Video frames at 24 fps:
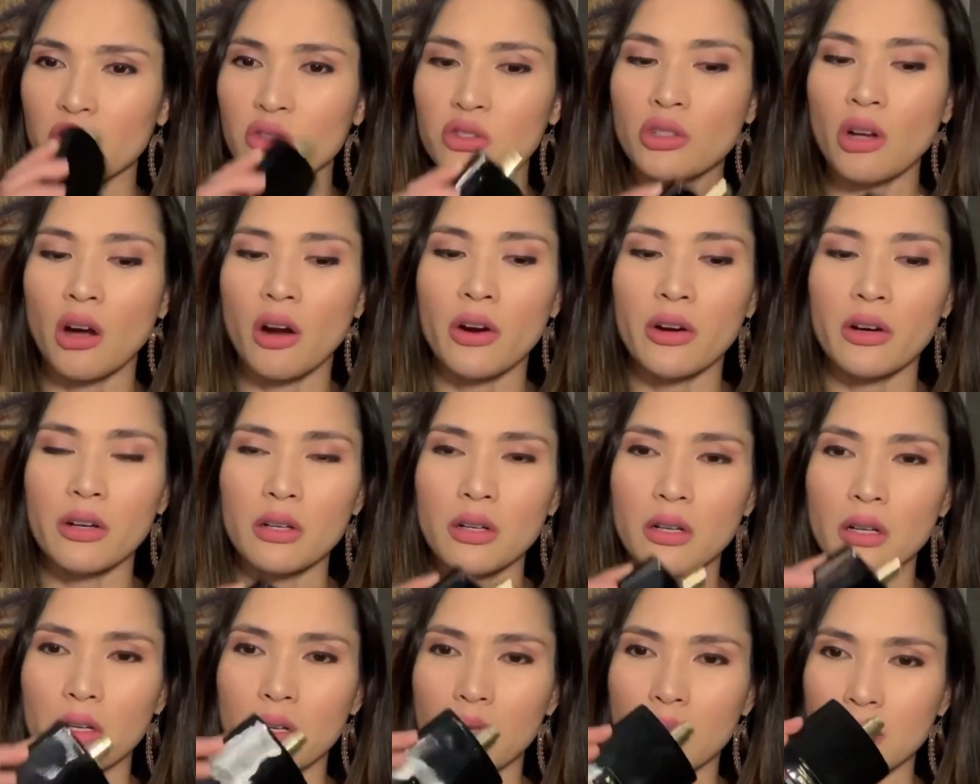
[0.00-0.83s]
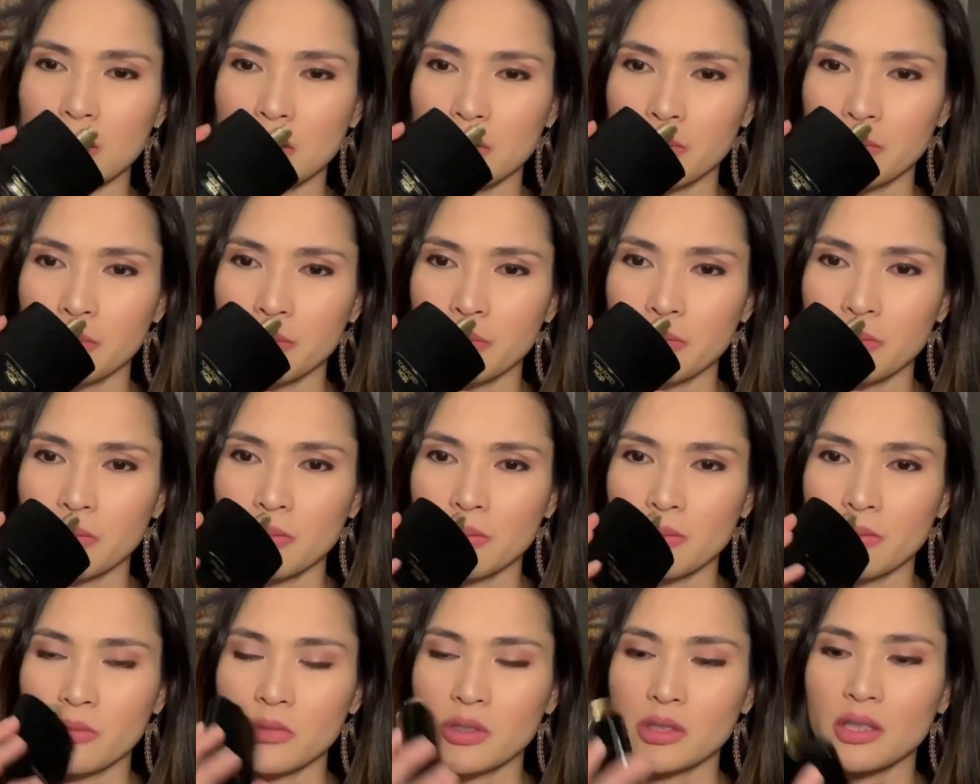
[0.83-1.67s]
dark,
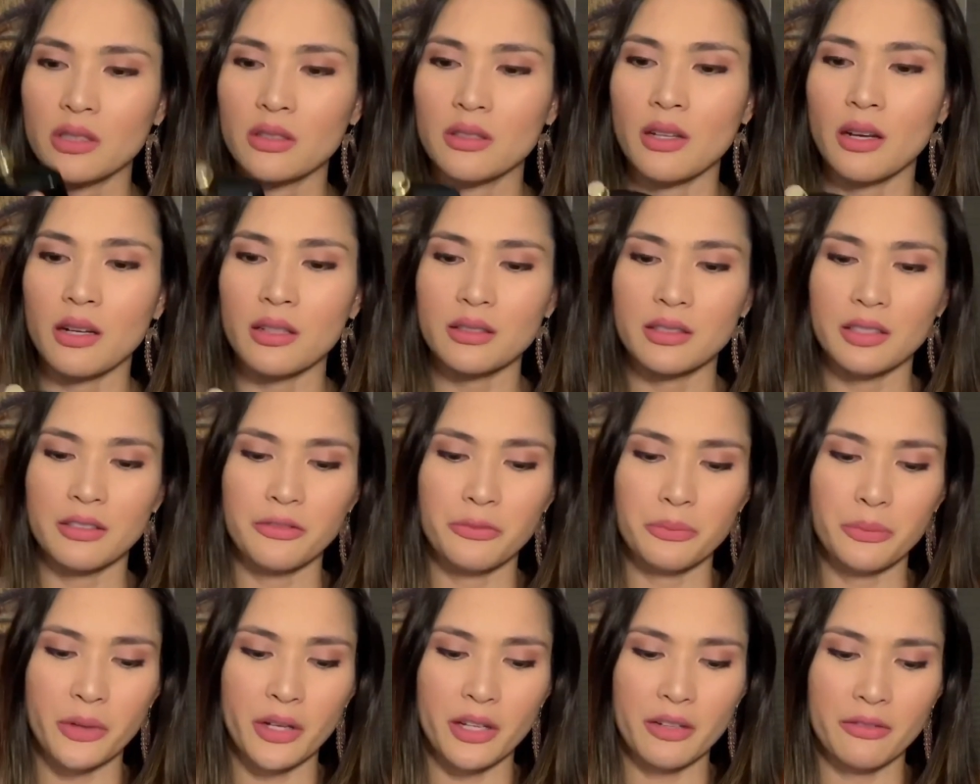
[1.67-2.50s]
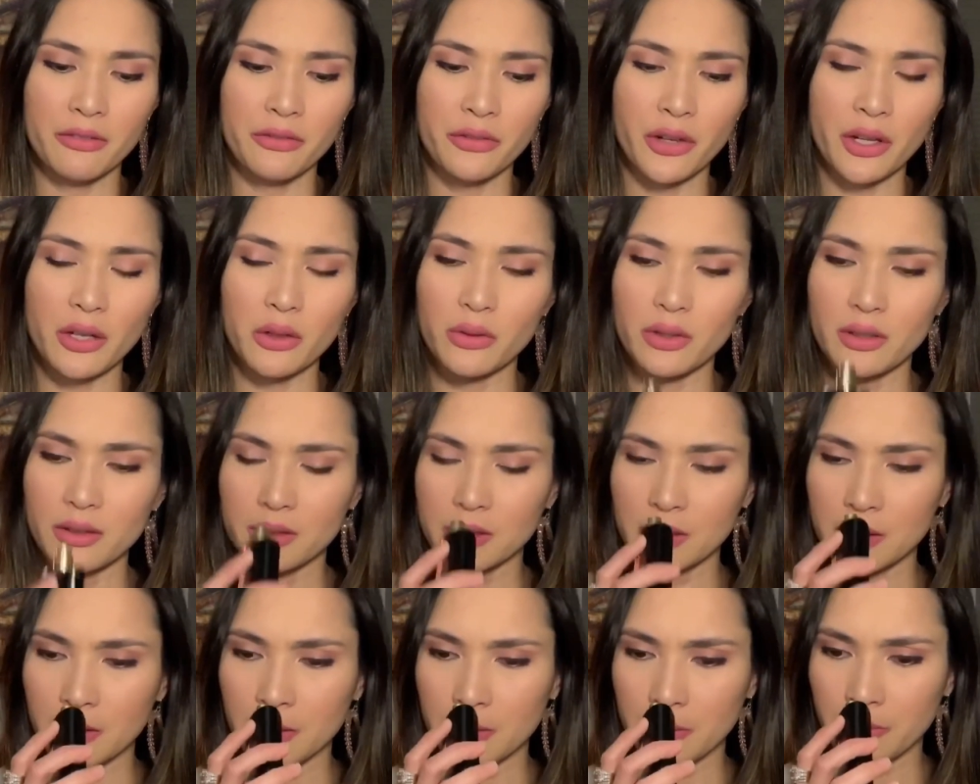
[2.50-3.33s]
seductive
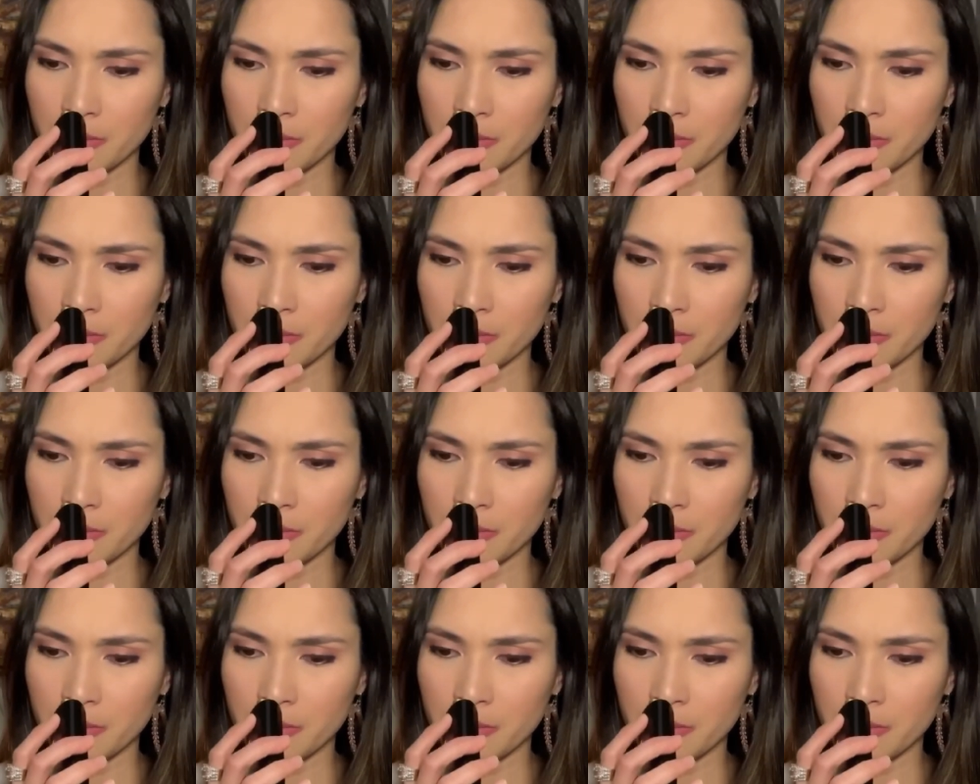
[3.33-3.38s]
fragrance.